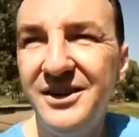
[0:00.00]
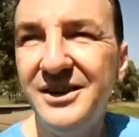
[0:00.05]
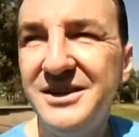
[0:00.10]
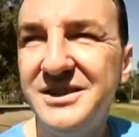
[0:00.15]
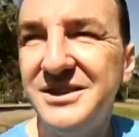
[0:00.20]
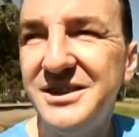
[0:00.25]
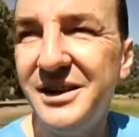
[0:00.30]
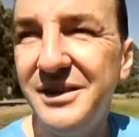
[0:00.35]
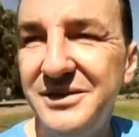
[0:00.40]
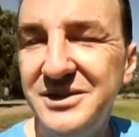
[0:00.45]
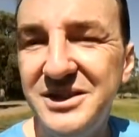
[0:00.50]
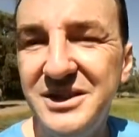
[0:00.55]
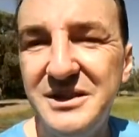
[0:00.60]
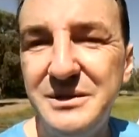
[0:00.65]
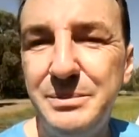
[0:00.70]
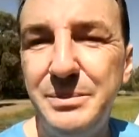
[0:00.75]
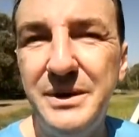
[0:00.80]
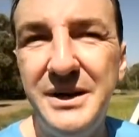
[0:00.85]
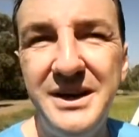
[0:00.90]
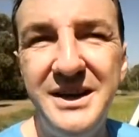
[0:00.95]
So I've
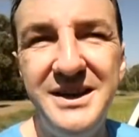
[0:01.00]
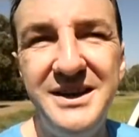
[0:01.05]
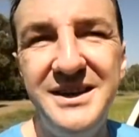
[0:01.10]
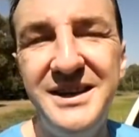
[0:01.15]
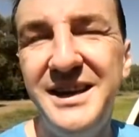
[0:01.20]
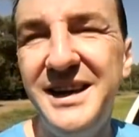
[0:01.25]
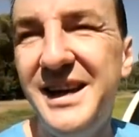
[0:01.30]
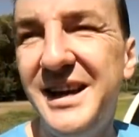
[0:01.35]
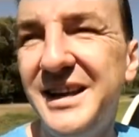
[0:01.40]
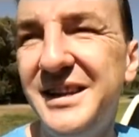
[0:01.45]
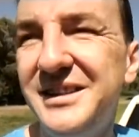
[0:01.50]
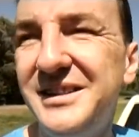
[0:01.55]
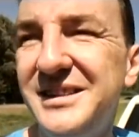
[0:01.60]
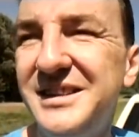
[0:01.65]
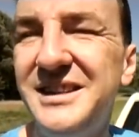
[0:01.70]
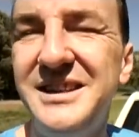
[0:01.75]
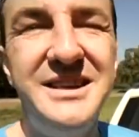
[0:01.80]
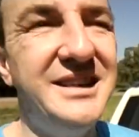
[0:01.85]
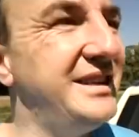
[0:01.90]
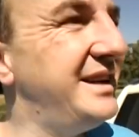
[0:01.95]
just been at
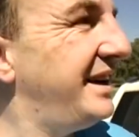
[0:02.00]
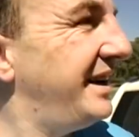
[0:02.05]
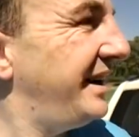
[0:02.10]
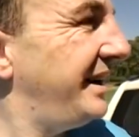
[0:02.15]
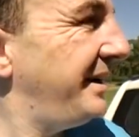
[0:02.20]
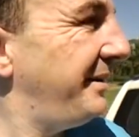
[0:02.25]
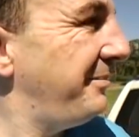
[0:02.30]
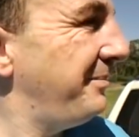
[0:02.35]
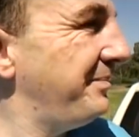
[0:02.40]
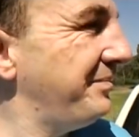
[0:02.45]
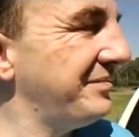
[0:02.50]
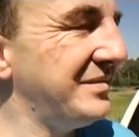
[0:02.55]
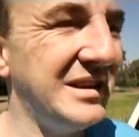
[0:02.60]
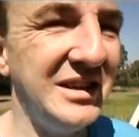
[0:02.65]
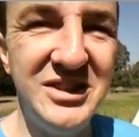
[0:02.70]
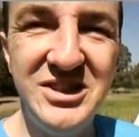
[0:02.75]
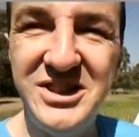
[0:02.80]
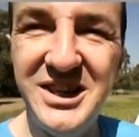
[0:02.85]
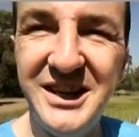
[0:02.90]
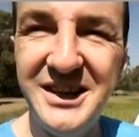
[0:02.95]
the
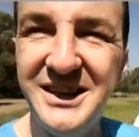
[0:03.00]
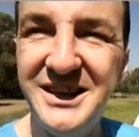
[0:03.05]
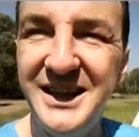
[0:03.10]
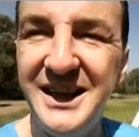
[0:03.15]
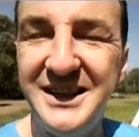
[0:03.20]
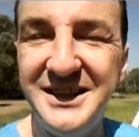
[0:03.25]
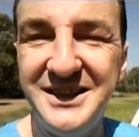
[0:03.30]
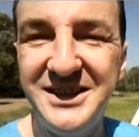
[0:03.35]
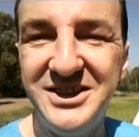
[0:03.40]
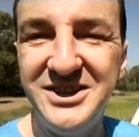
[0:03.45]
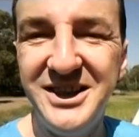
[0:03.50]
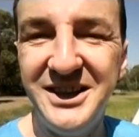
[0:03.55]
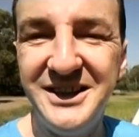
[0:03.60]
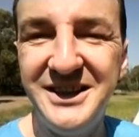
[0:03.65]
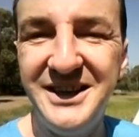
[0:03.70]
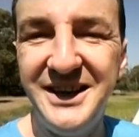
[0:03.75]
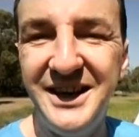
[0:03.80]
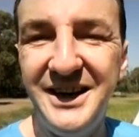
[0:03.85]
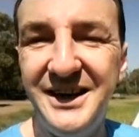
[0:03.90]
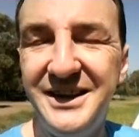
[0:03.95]

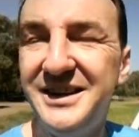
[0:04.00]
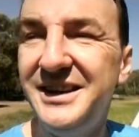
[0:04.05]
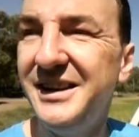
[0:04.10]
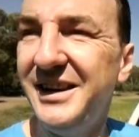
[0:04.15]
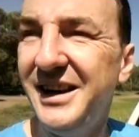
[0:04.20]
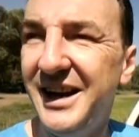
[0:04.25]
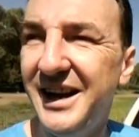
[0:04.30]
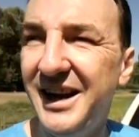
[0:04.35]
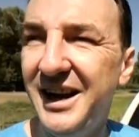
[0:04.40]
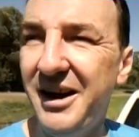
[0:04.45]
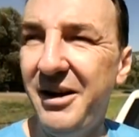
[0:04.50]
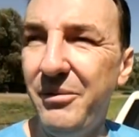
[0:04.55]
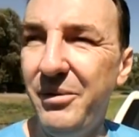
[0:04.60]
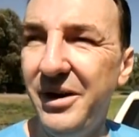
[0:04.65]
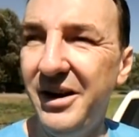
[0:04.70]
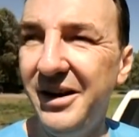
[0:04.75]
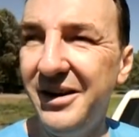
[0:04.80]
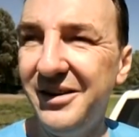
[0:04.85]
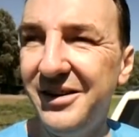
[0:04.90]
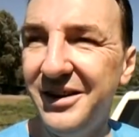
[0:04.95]
junkyard where
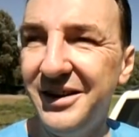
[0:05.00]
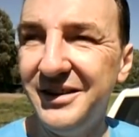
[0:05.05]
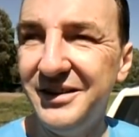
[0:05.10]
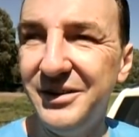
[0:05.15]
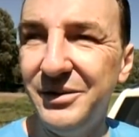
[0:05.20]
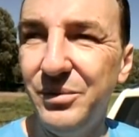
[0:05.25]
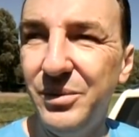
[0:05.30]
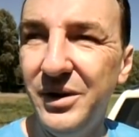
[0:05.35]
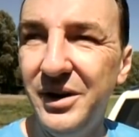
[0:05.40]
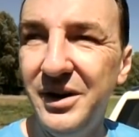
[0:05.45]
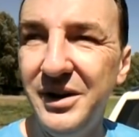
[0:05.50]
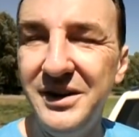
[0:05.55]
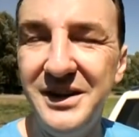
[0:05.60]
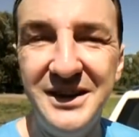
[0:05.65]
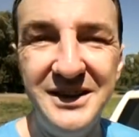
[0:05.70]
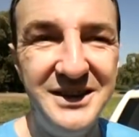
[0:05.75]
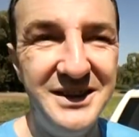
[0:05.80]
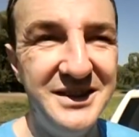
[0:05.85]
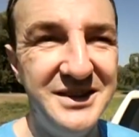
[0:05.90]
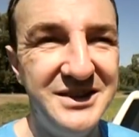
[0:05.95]
I got the word
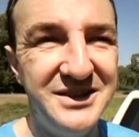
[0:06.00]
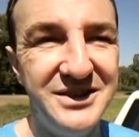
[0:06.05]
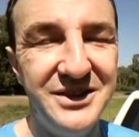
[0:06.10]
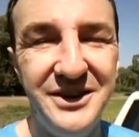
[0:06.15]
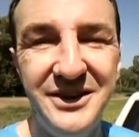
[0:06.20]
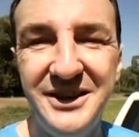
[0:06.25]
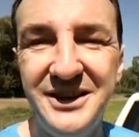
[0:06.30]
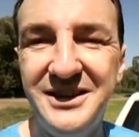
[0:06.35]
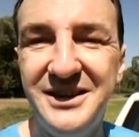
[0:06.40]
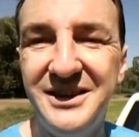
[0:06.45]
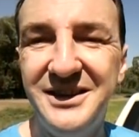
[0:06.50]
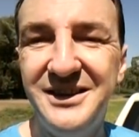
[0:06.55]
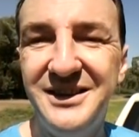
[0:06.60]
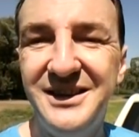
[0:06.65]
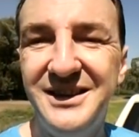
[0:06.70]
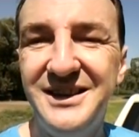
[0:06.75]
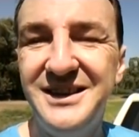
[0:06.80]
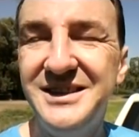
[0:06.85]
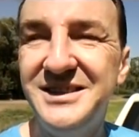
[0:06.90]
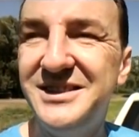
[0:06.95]
that this Sonic
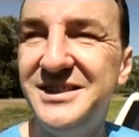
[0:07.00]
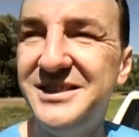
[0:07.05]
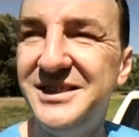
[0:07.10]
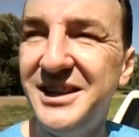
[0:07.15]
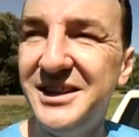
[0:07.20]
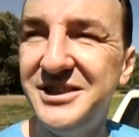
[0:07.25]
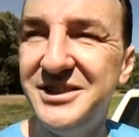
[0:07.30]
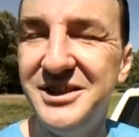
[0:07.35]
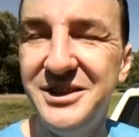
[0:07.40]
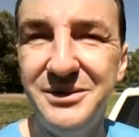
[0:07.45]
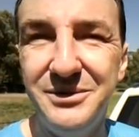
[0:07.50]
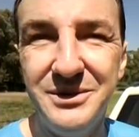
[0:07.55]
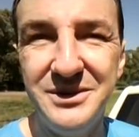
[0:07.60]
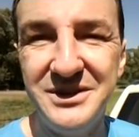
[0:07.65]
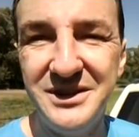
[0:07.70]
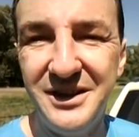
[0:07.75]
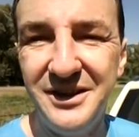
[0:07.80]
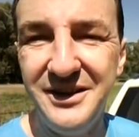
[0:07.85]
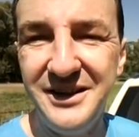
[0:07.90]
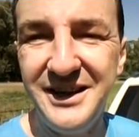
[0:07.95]
statue was
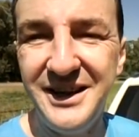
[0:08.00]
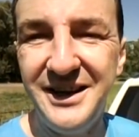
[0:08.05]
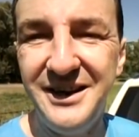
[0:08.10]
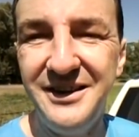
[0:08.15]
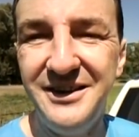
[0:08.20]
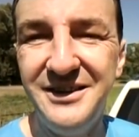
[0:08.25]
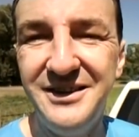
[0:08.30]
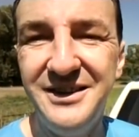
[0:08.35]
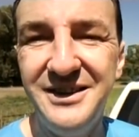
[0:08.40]
located.